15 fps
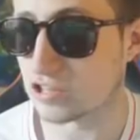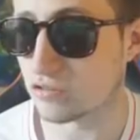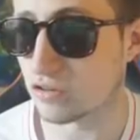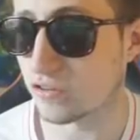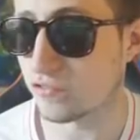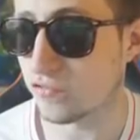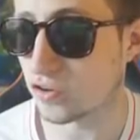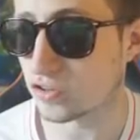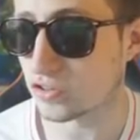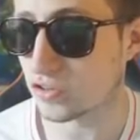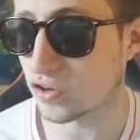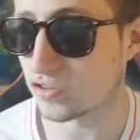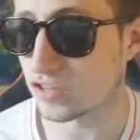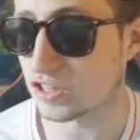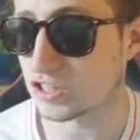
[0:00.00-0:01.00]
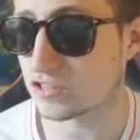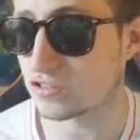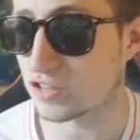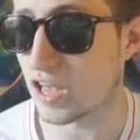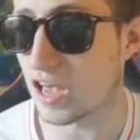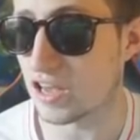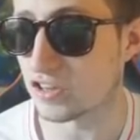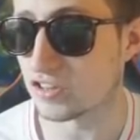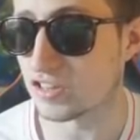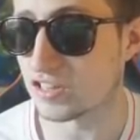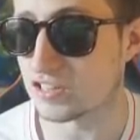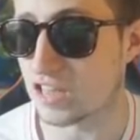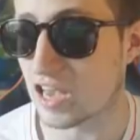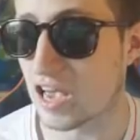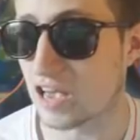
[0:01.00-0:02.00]
I swear to fucking god, this De Gea
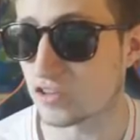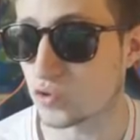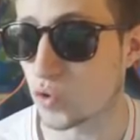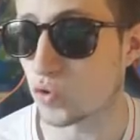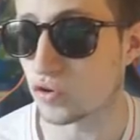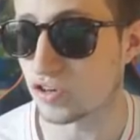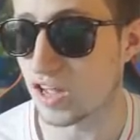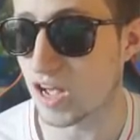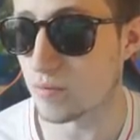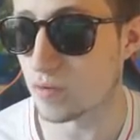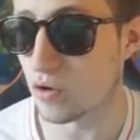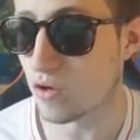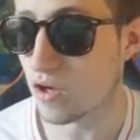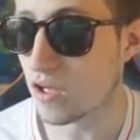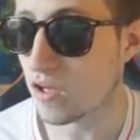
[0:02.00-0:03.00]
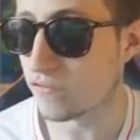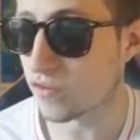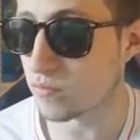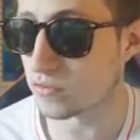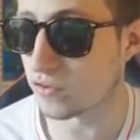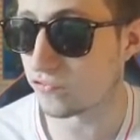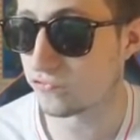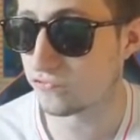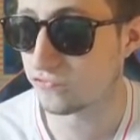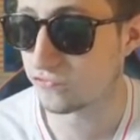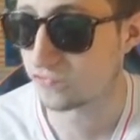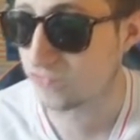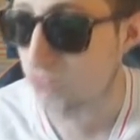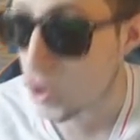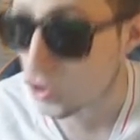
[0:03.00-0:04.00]
needs to get a golden elbow from the
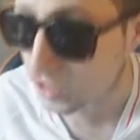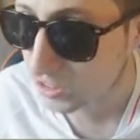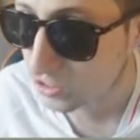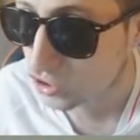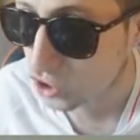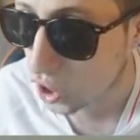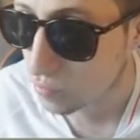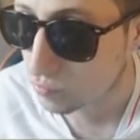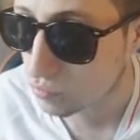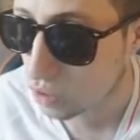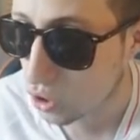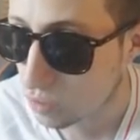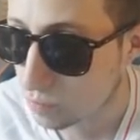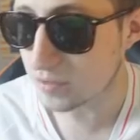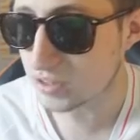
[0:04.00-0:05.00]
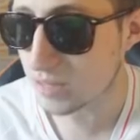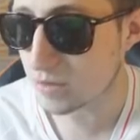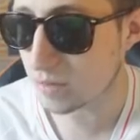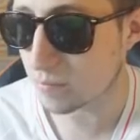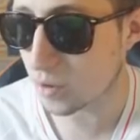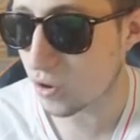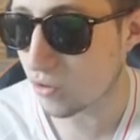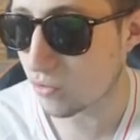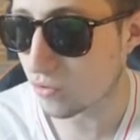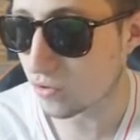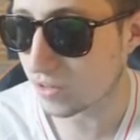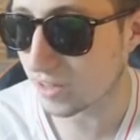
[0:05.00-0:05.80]
fucking top rope. I'm just giving the ball.